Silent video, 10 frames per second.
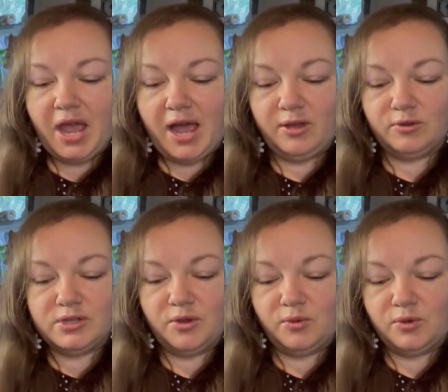I
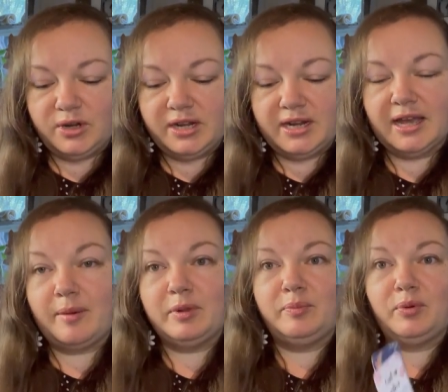also ordered a
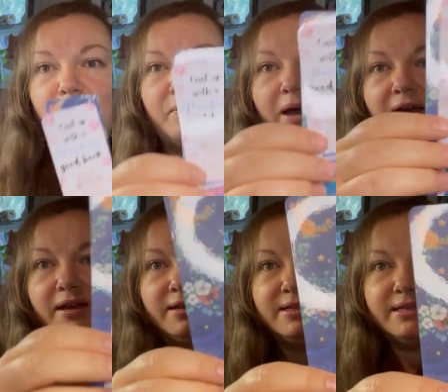couple of
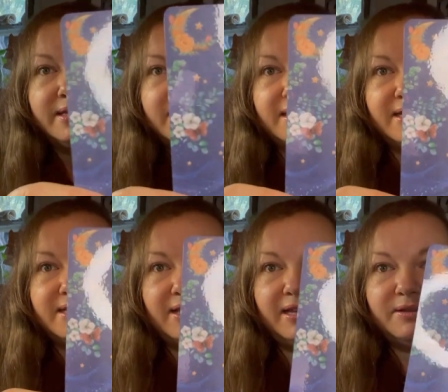bookmarks.
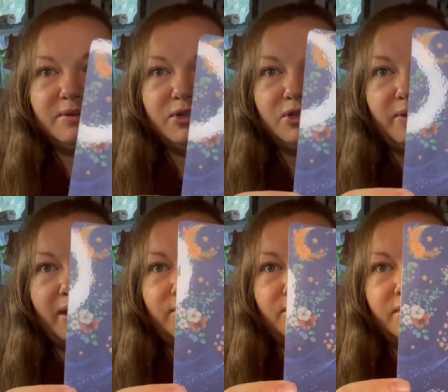So these were the two I
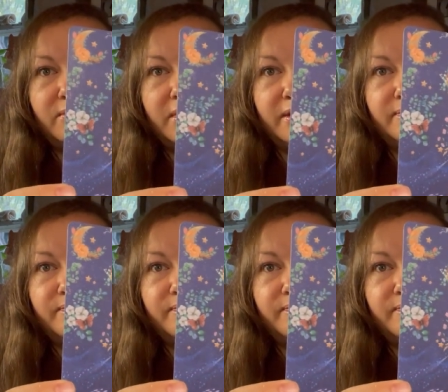ordered. What?